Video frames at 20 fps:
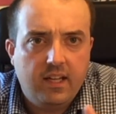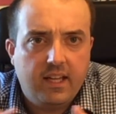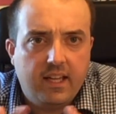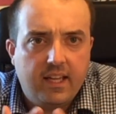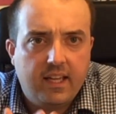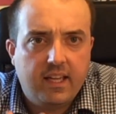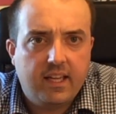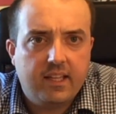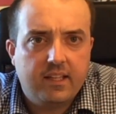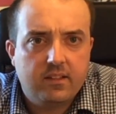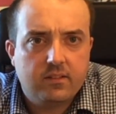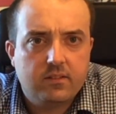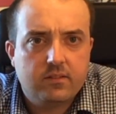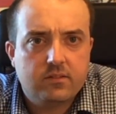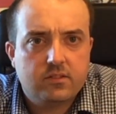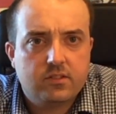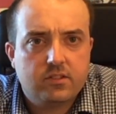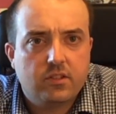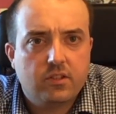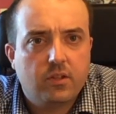And
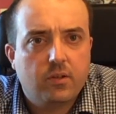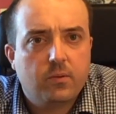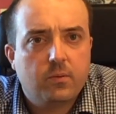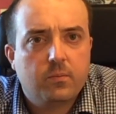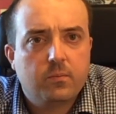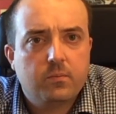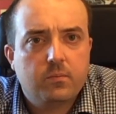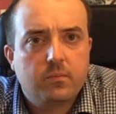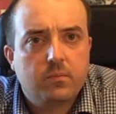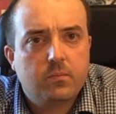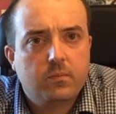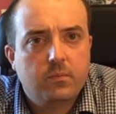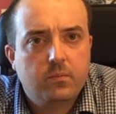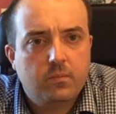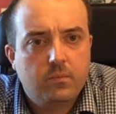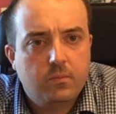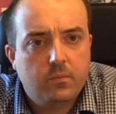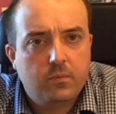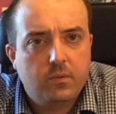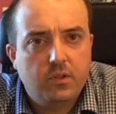so
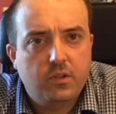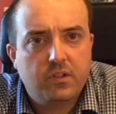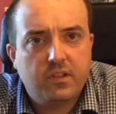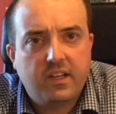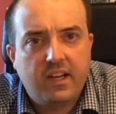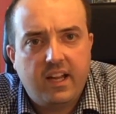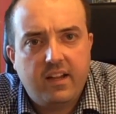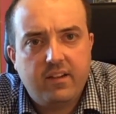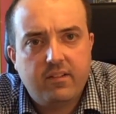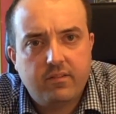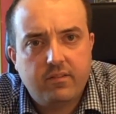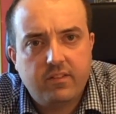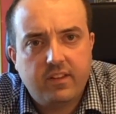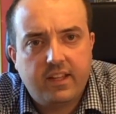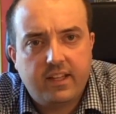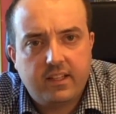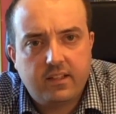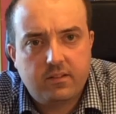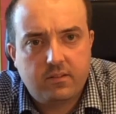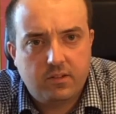you could have
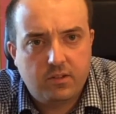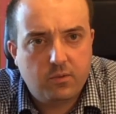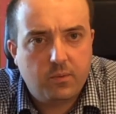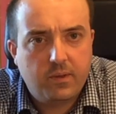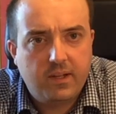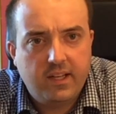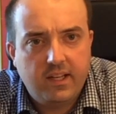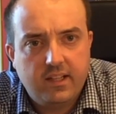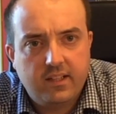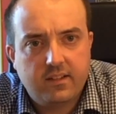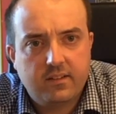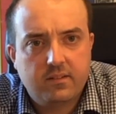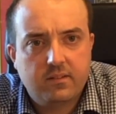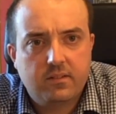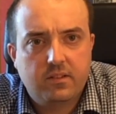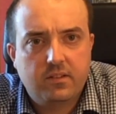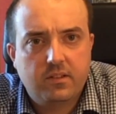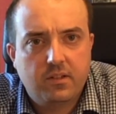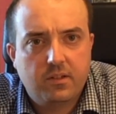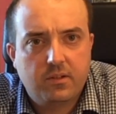
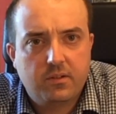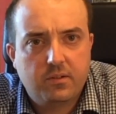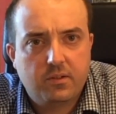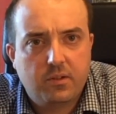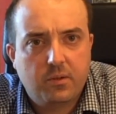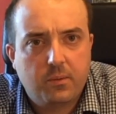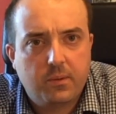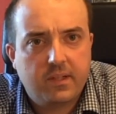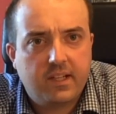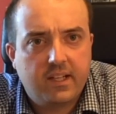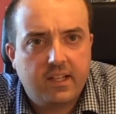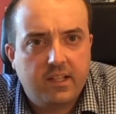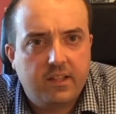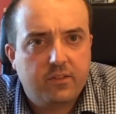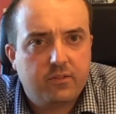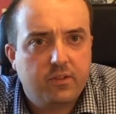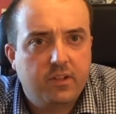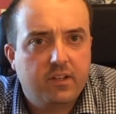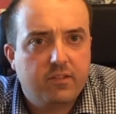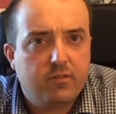you're working on
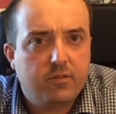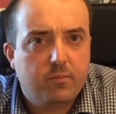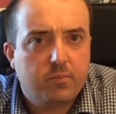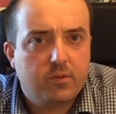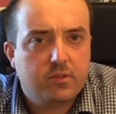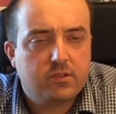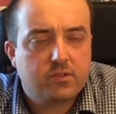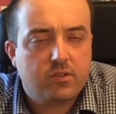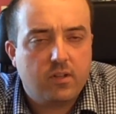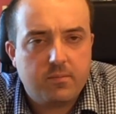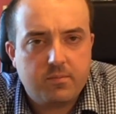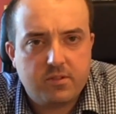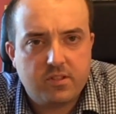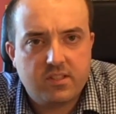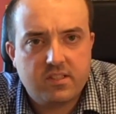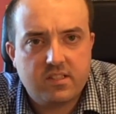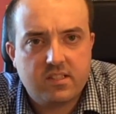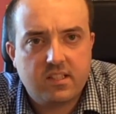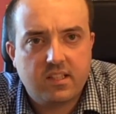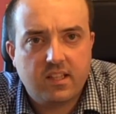3 different
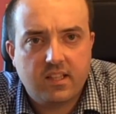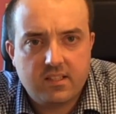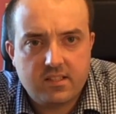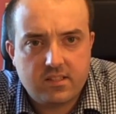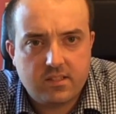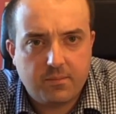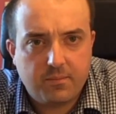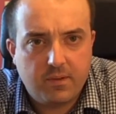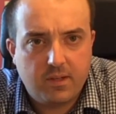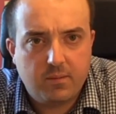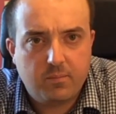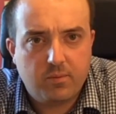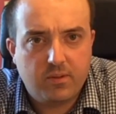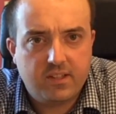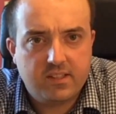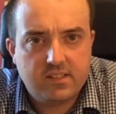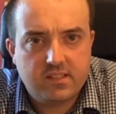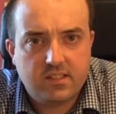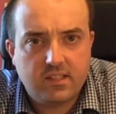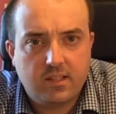prescriptions, and then somebody
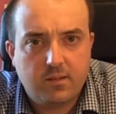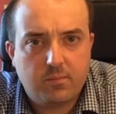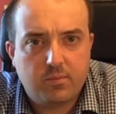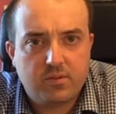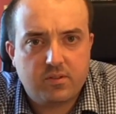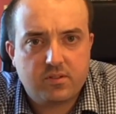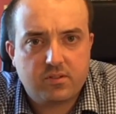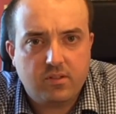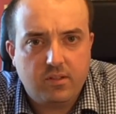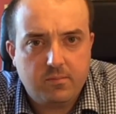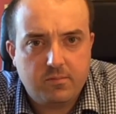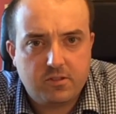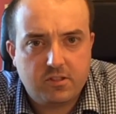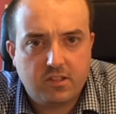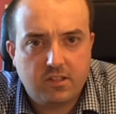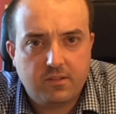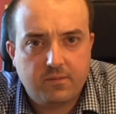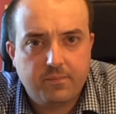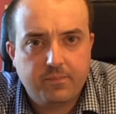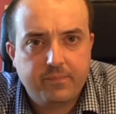brings in a
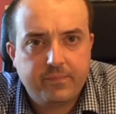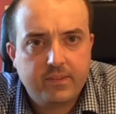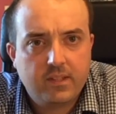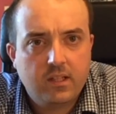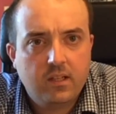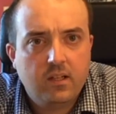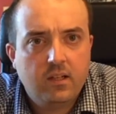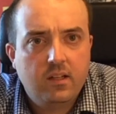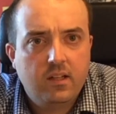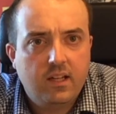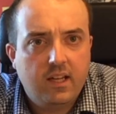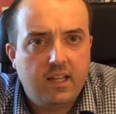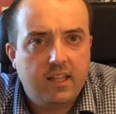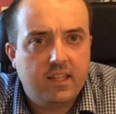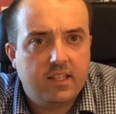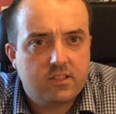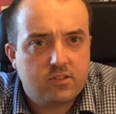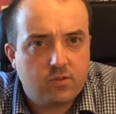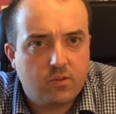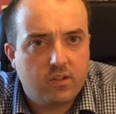prescription and
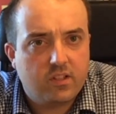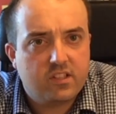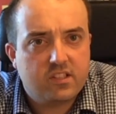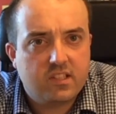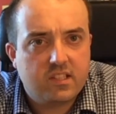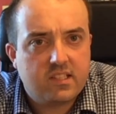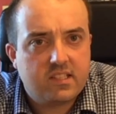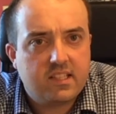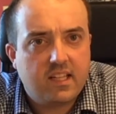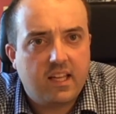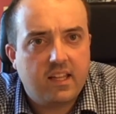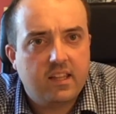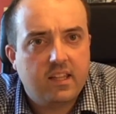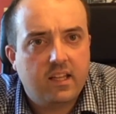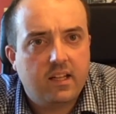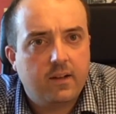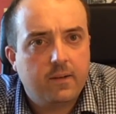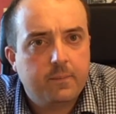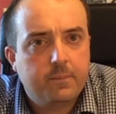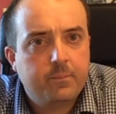they sort of just stand
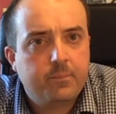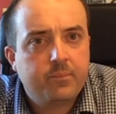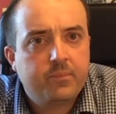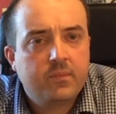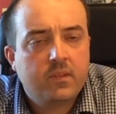there.